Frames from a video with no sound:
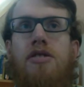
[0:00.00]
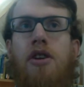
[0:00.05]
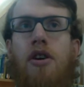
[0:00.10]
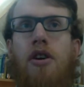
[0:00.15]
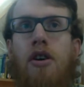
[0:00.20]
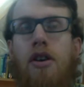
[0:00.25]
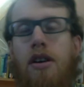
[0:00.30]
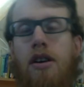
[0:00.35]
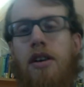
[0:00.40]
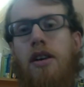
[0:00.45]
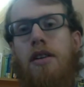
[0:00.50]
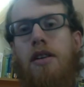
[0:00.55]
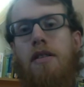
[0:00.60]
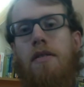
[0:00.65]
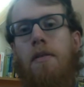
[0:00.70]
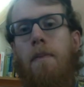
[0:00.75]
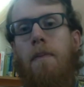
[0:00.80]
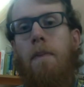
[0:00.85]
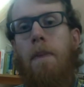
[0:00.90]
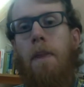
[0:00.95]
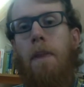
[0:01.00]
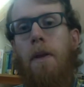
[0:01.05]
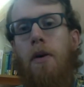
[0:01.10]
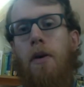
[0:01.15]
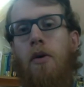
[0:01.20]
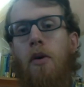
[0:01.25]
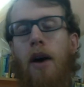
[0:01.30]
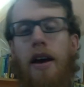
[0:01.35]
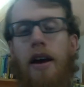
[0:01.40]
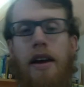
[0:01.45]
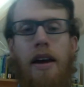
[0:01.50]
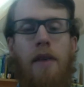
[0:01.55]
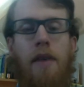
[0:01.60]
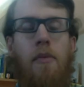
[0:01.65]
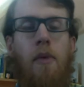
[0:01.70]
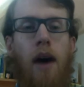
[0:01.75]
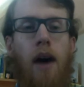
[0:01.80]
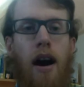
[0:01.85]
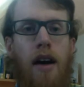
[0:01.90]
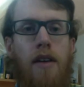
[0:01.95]
took quite a
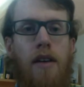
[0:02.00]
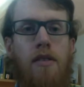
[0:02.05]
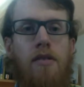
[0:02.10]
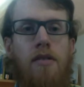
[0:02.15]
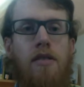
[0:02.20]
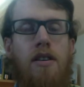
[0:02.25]
while